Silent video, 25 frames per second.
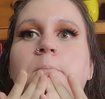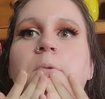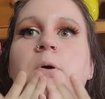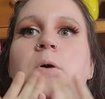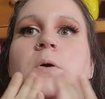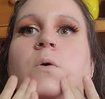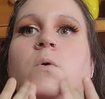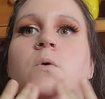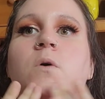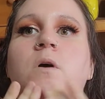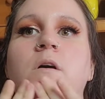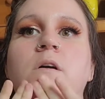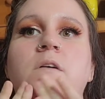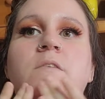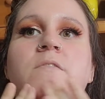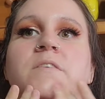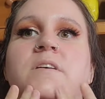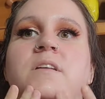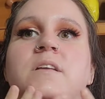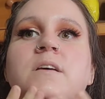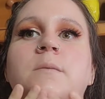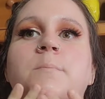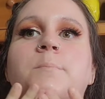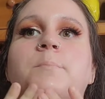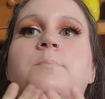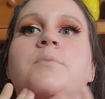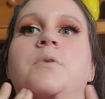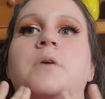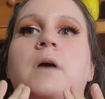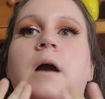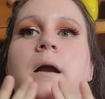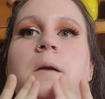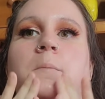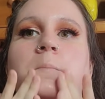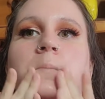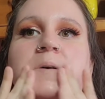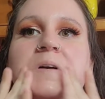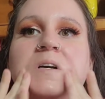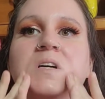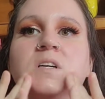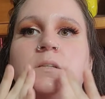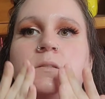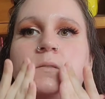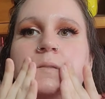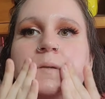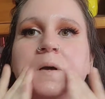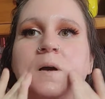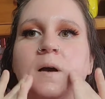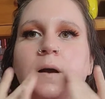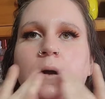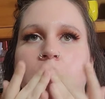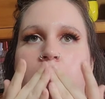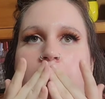pore filling primers.